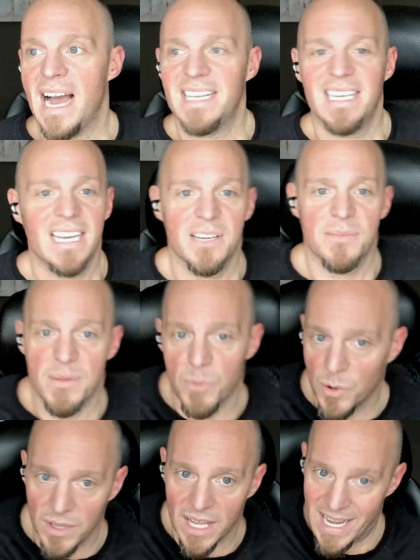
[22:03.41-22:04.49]
tend to be
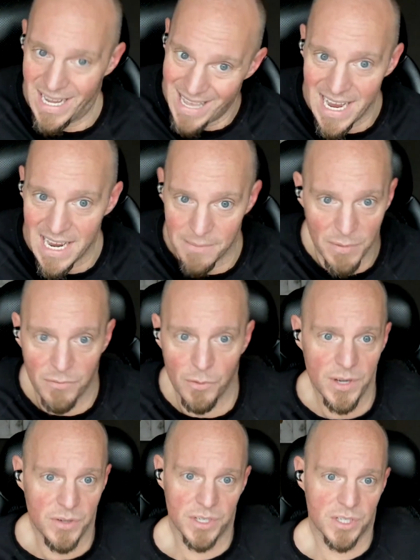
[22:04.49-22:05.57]
more like, hey, before
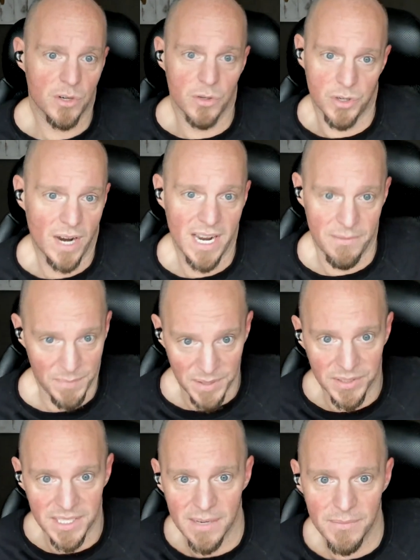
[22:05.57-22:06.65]
you just go try and
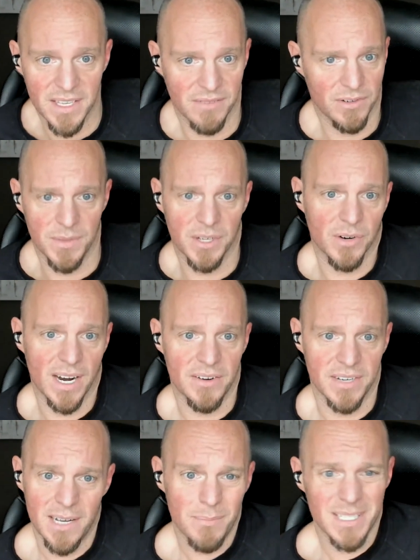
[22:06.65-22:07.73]
build something from the
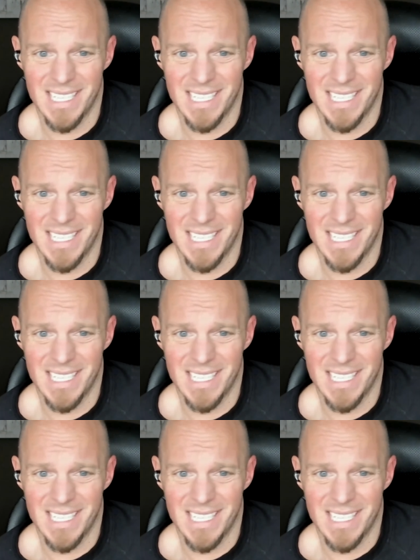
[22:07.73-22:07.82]
ground up,